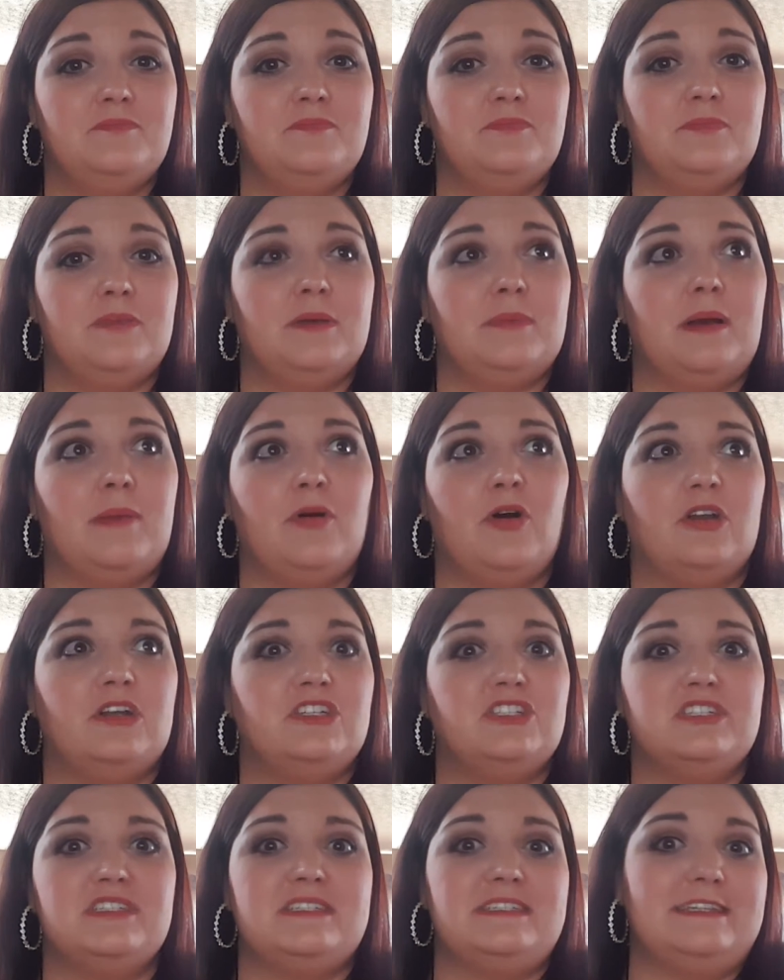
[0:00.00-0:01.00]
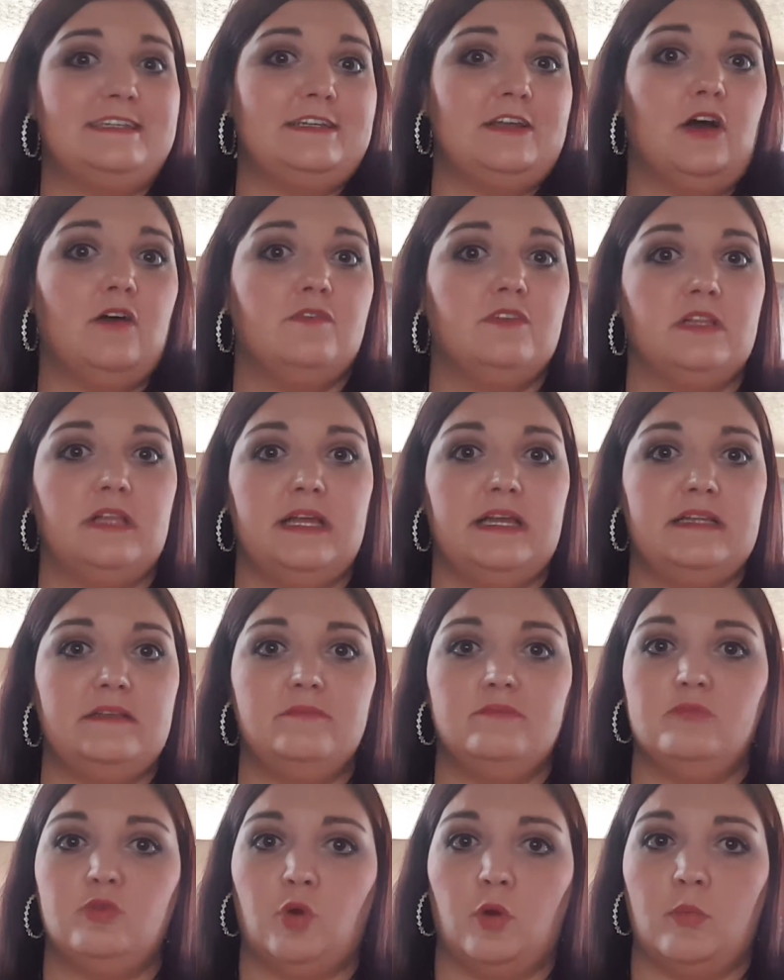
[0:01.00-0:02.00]
But my body just didn't ovulate
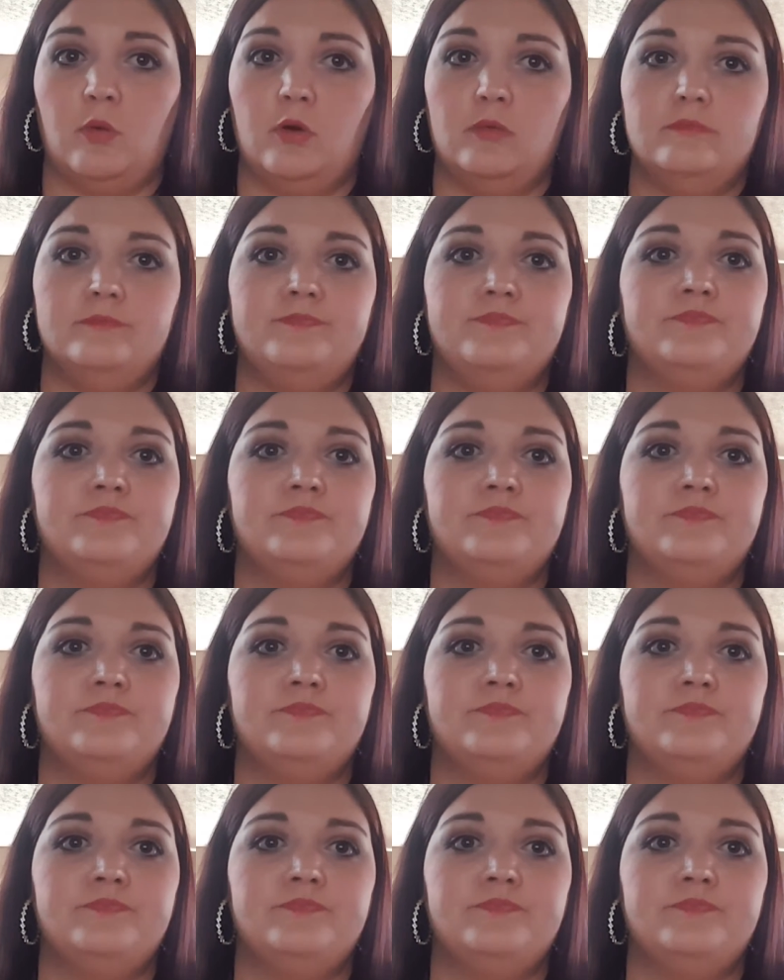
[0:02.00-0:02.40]
normal.